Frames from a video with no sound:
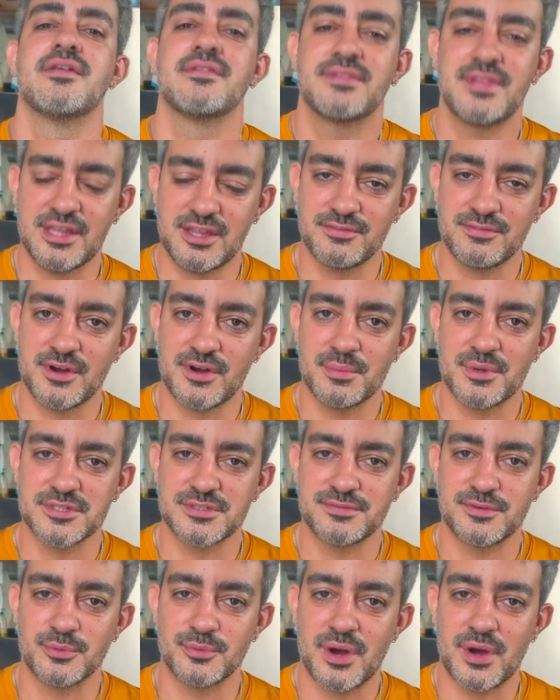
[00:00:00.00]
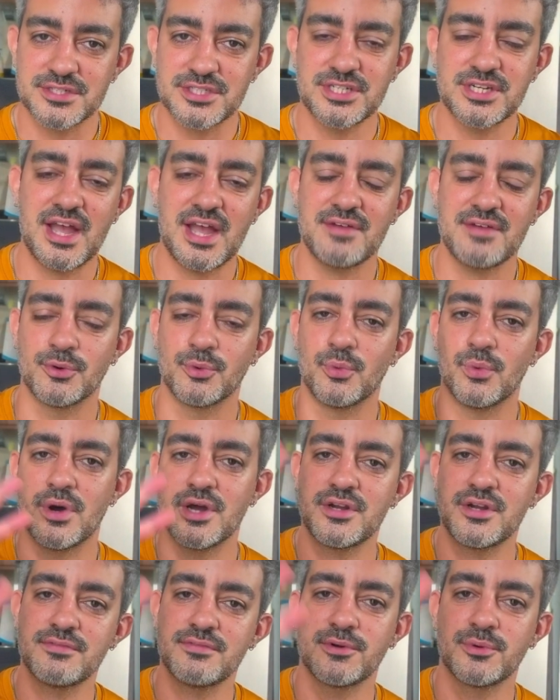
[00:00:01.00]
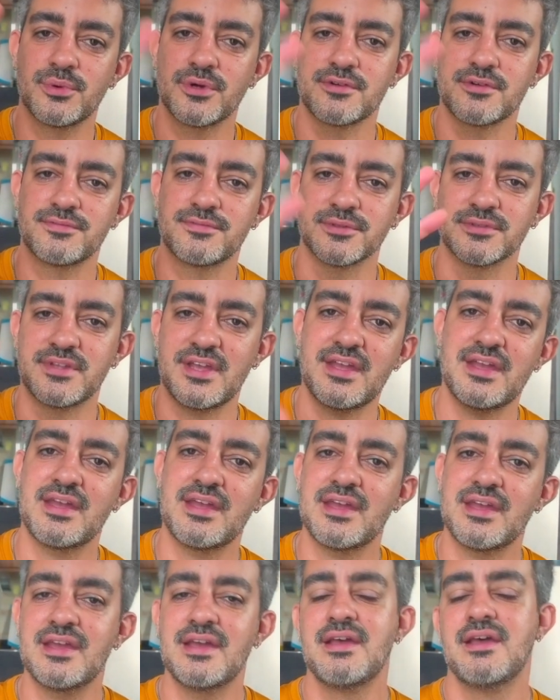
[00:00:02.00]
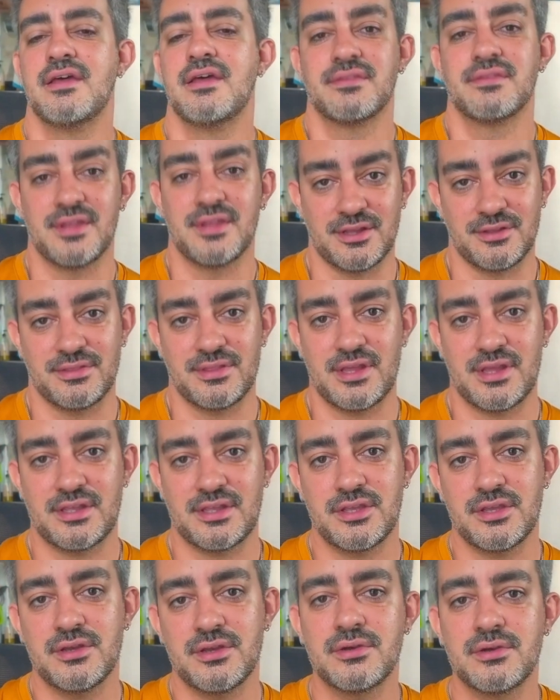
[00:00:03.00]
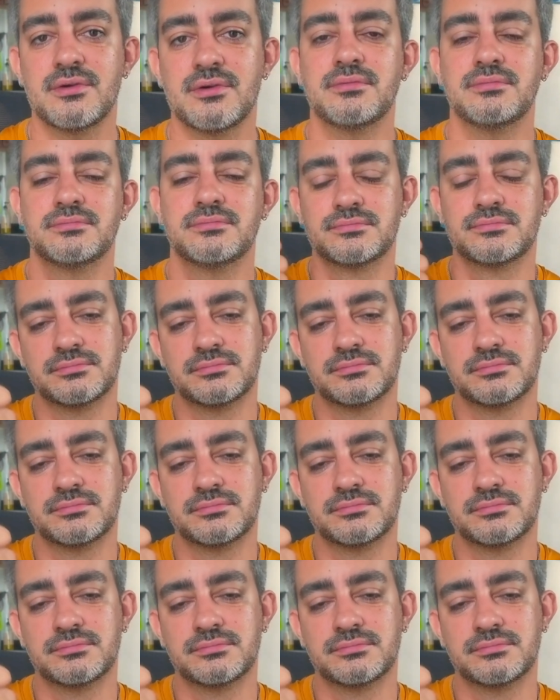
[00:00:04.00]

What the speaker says: Thank you very much for watching. Have a wonderful, wonderful day. Thank you. Thank you.